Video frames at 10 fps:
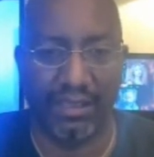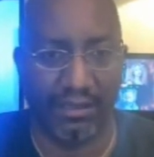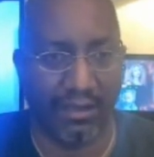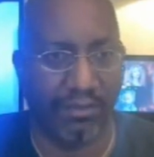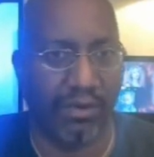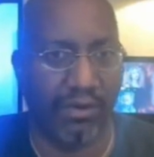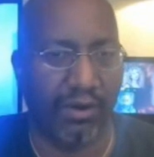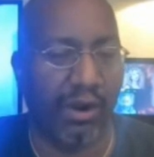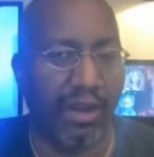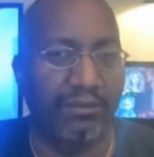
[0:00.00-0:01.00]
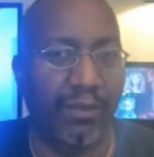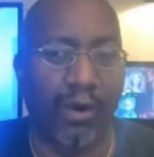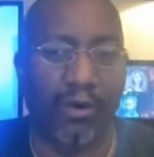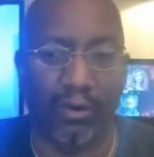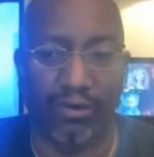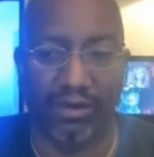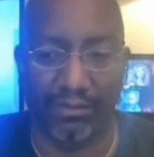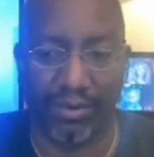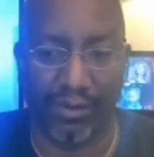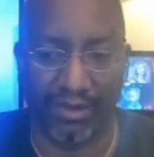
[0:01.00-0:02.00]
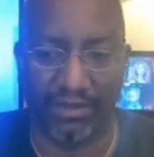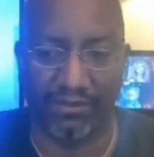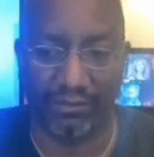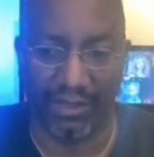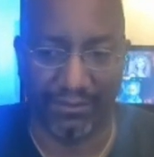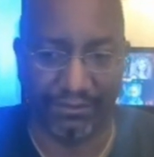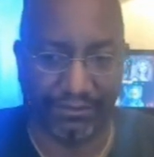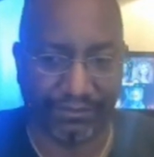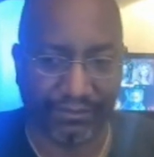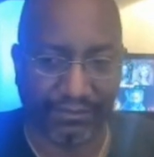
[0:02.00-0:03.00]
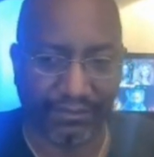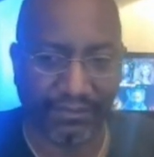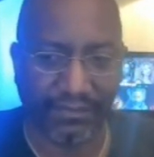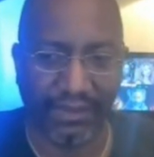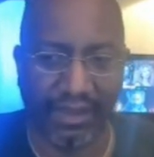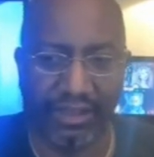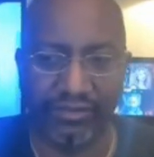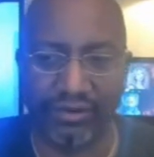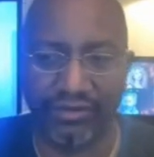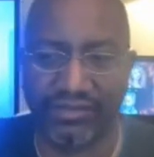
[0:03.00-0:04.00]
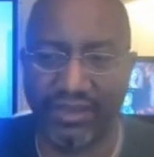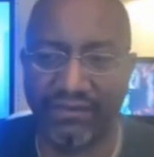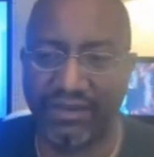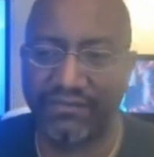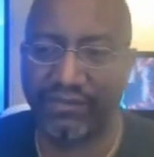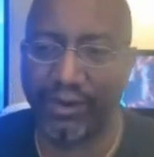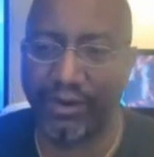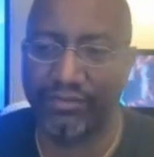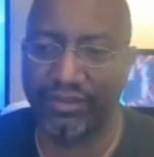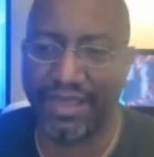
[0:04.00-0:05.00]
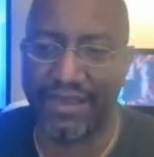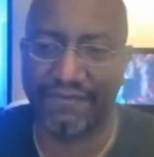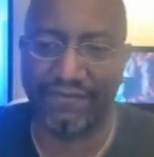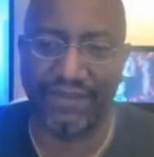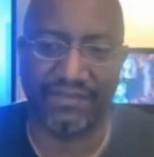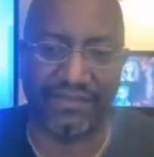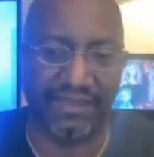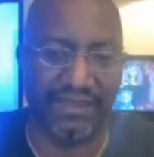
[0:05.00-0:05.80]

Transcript: component or a moral component to it. You turn 74 on July 5th,